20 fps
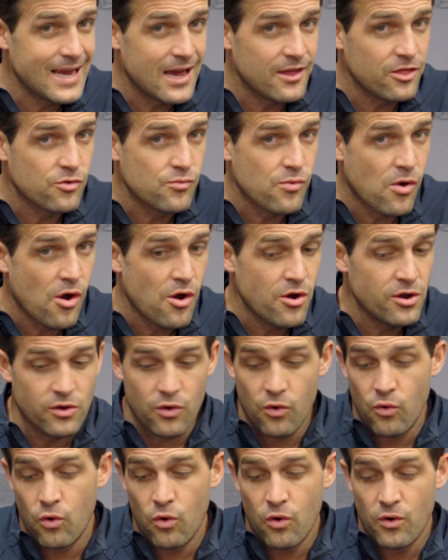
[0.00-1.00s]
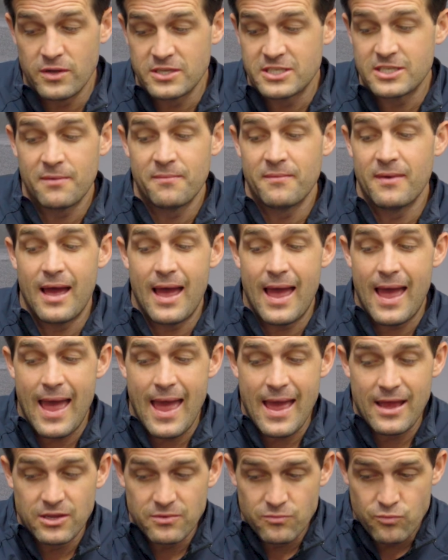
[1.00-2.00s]
out in the road, or some
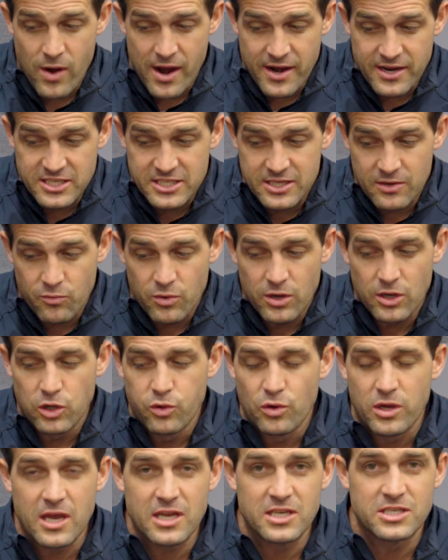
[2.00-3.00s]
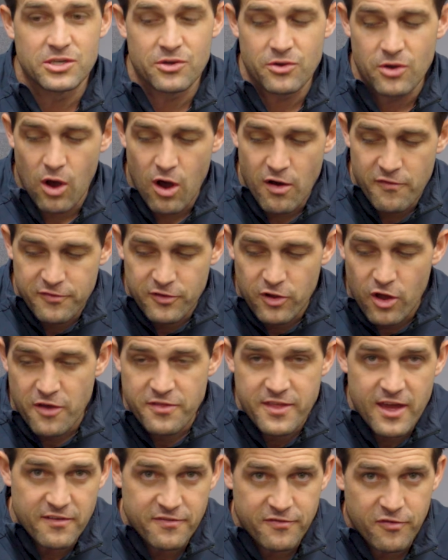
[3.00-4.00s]
runners that were looking to
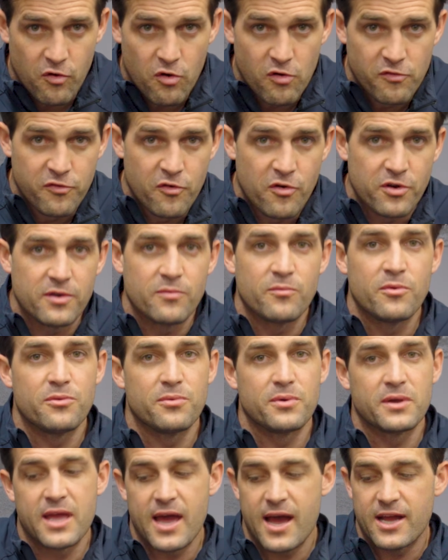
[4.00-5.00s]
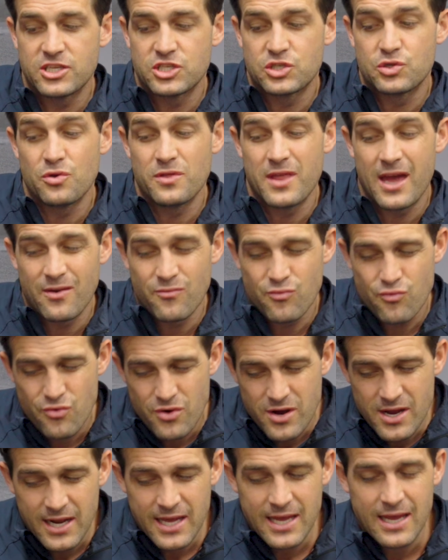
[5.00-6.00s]
offload that forefoot with regards to that
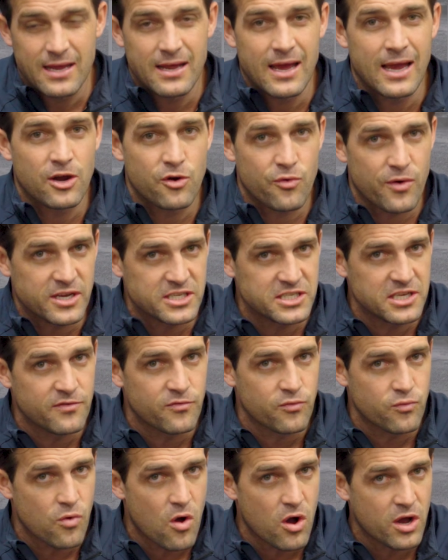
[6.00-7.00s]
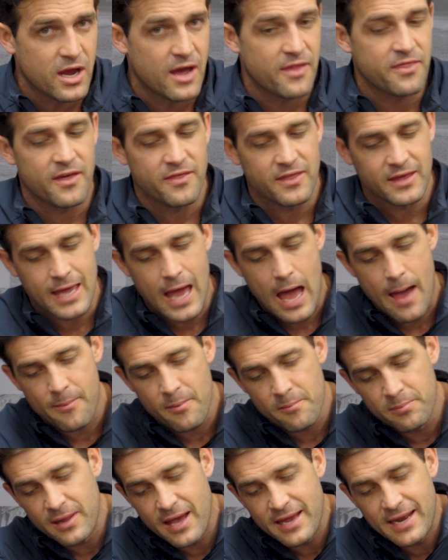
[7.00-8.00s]
really aggressive rocker that the
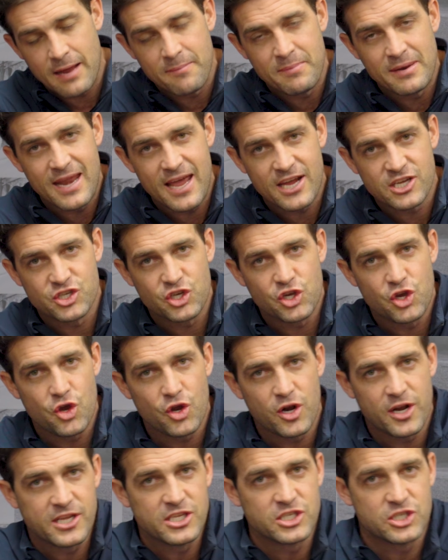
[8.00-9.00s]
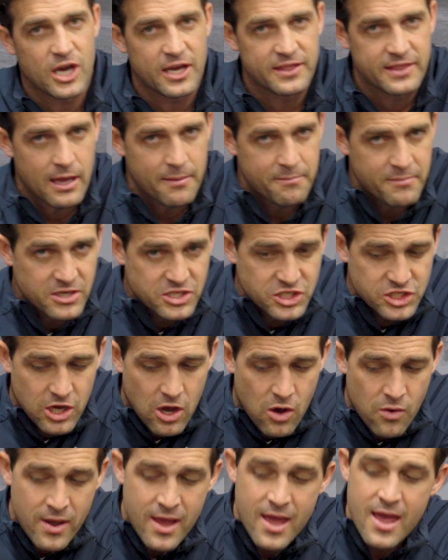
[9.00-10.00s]
carbon plate had been executed inside that
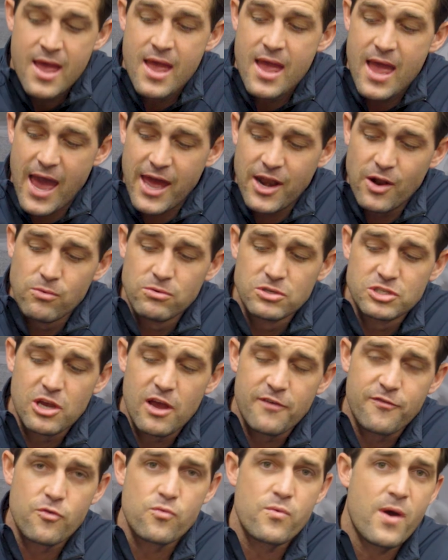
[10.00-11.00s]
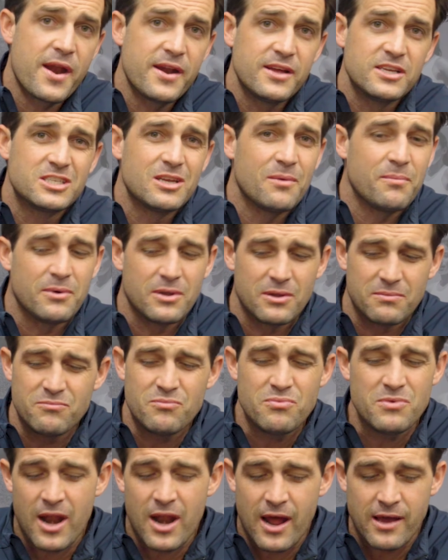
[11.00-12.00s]
midsole, and also for runners that were,
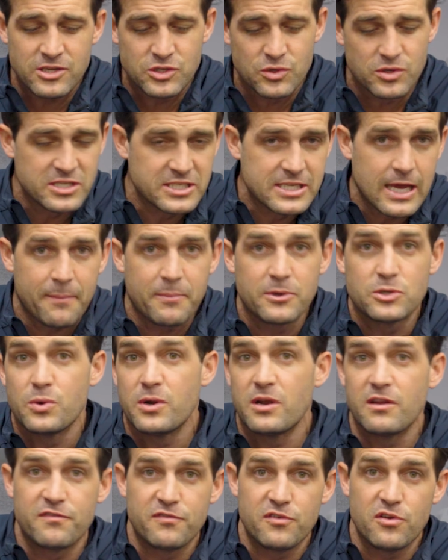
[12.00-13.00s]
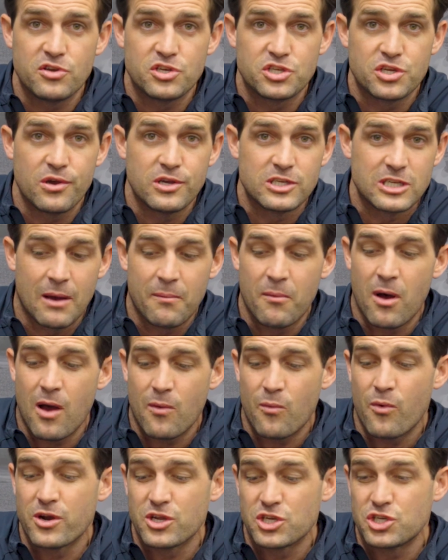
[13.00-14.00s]
sort of stuck between a few shoes. I
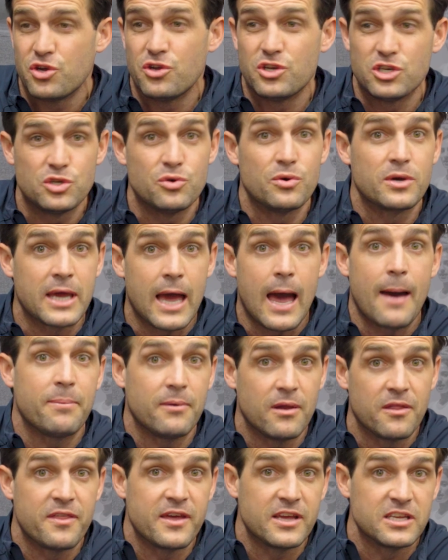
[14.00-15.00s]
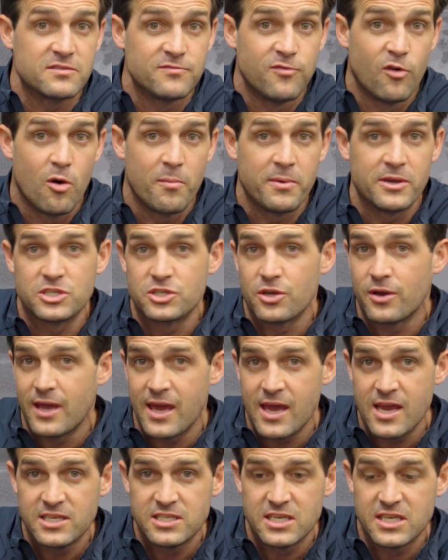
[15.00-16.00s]
might want a shoe to do a couple of things for me. So
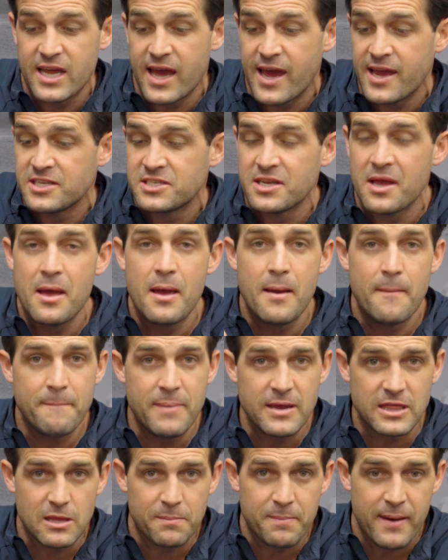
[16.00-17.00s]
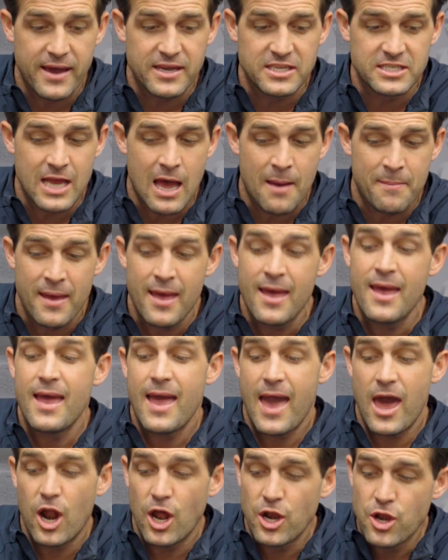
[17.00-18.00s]
easy days, pick the pace up,
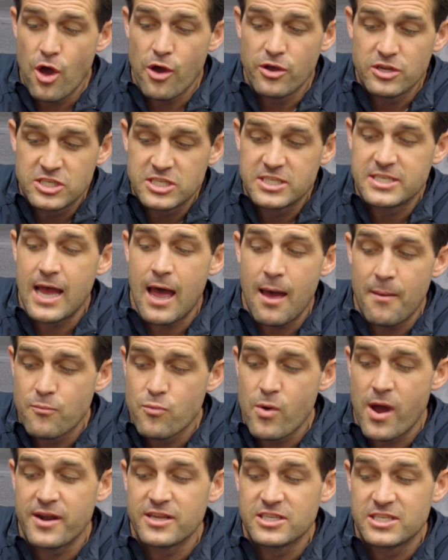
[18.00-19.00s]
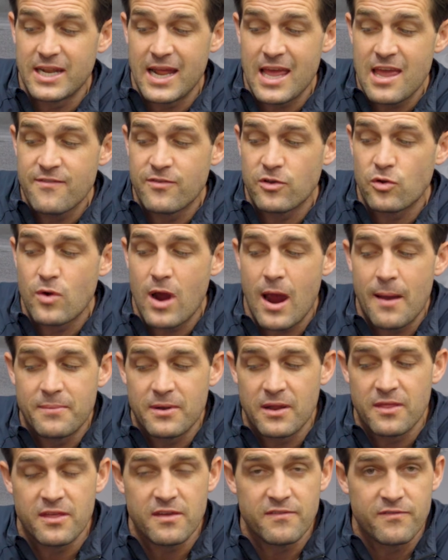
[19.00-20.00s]
and I know some runners that even
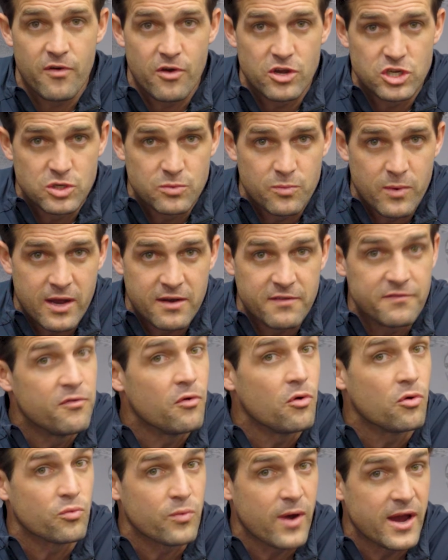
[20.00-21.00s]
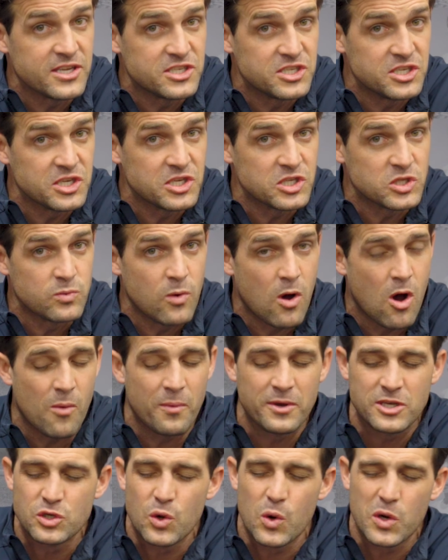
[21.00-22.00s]
grabbed the version 1 for racing as well.
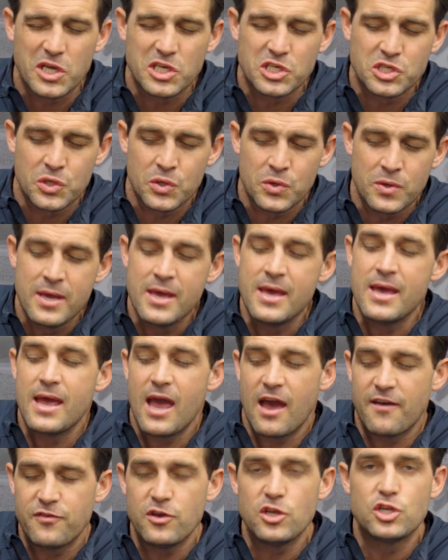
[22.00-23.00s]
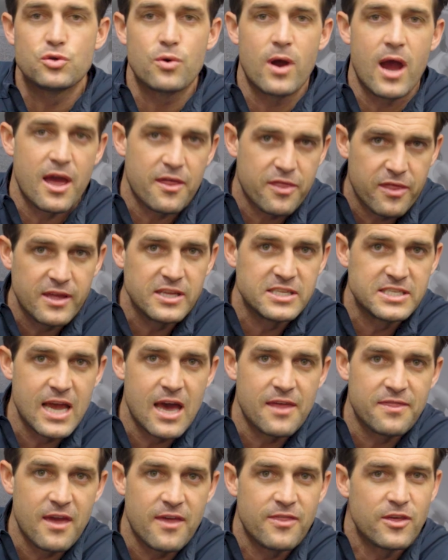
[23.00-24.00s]
We're talking to a few triathletes
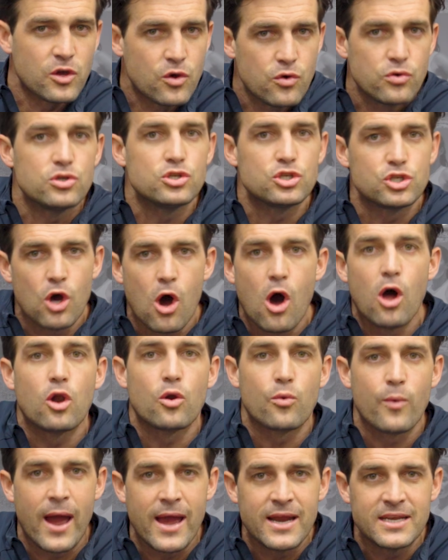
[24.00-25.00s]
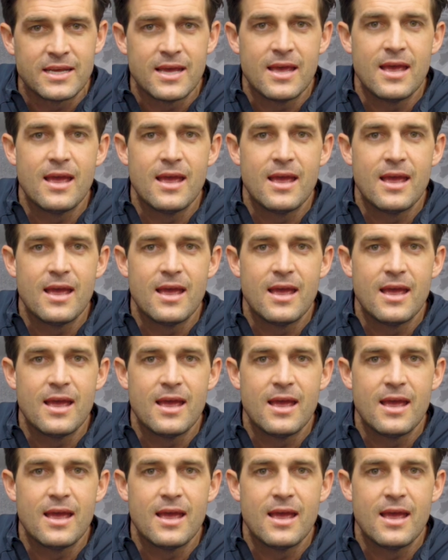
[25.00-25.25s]
out there that couldn't tolerate